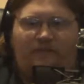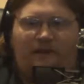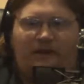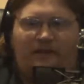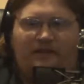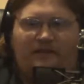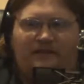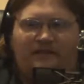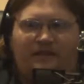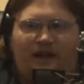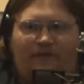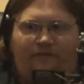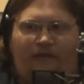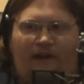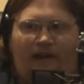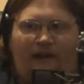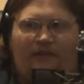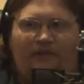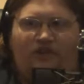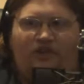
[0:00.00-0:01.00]
me the stuff
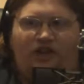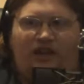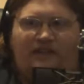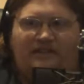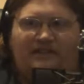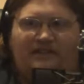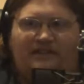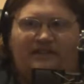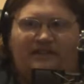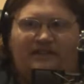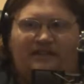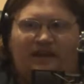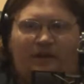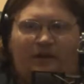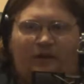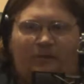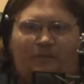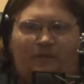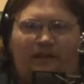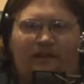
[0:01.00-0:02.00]
out of the chest and
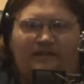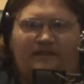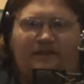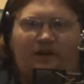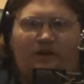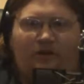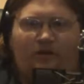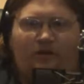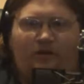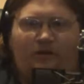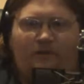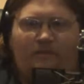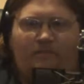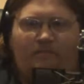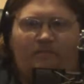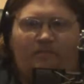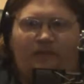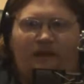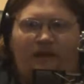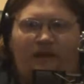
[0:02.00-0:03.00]
stuck open. That's not good.
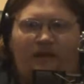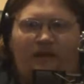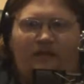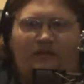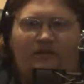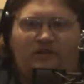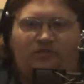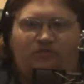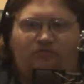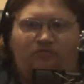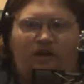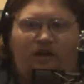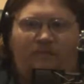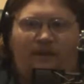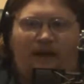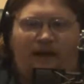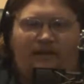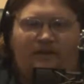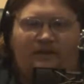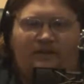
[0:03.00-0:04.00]
Let's run
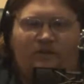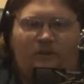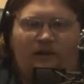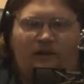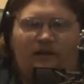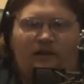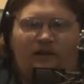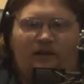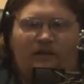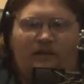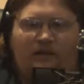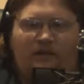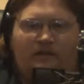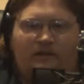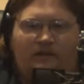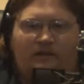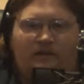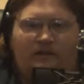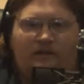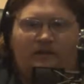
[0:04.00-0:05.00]
back this way.
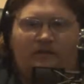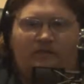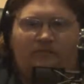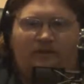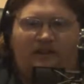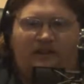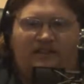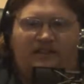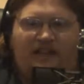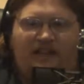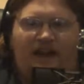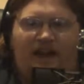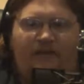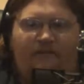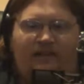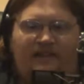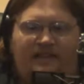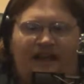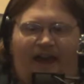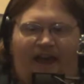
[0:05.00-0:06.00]
Because they kind
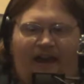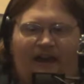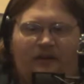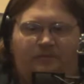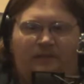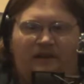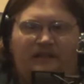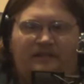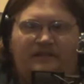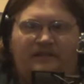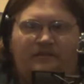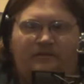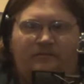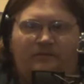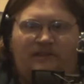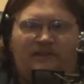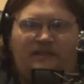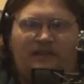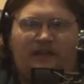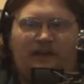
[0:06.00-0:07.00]
of attacked me, so let
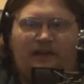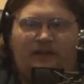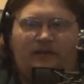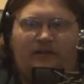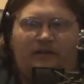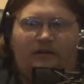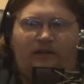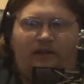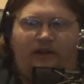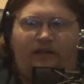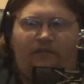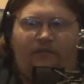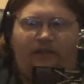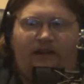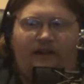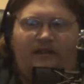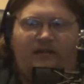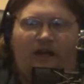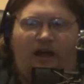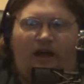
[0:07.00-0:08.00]
me see.
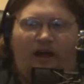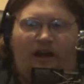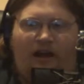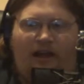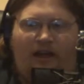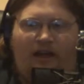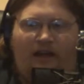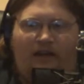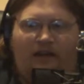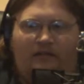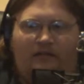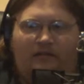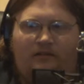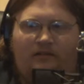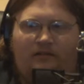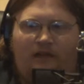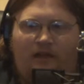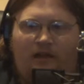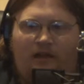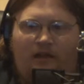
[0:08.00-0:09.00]
Inventory.
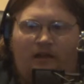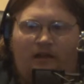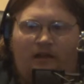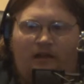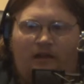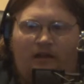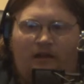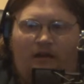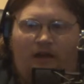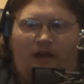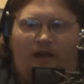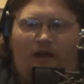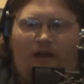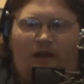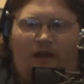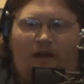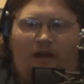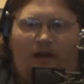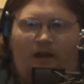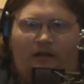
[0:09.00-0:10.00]

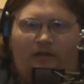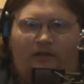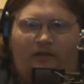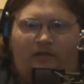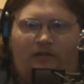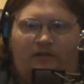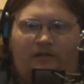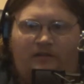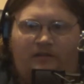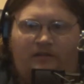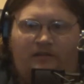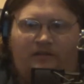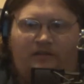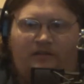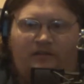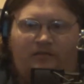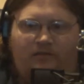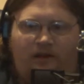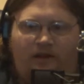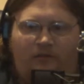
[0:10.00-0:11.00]
Uh, this
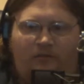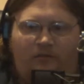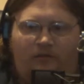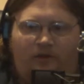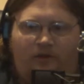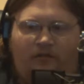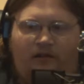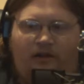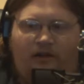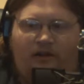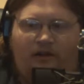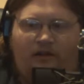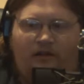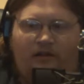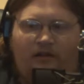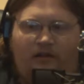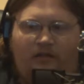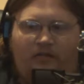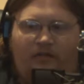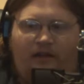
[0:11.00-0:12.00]
is the right one, right?
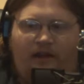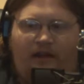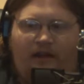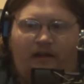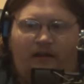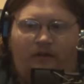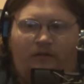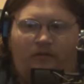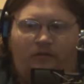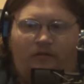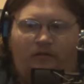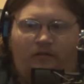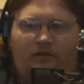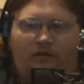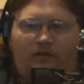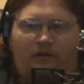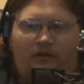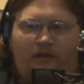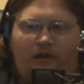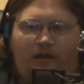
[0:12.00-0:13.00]
Go down.
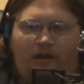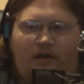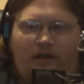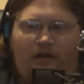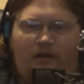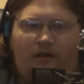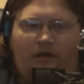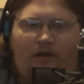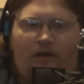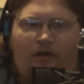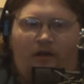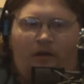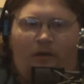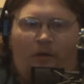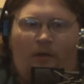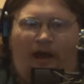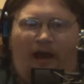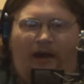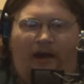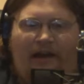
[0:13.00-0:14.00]

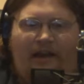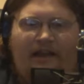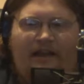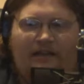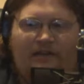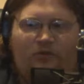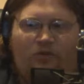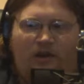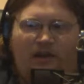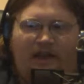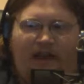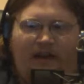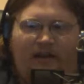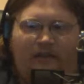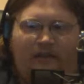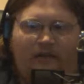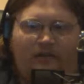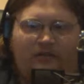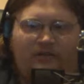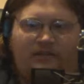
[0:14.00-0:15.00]
Wow, how'd I get 28 of
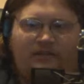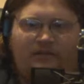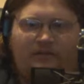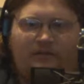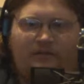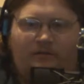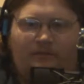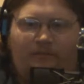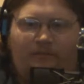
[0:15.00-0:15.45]
those?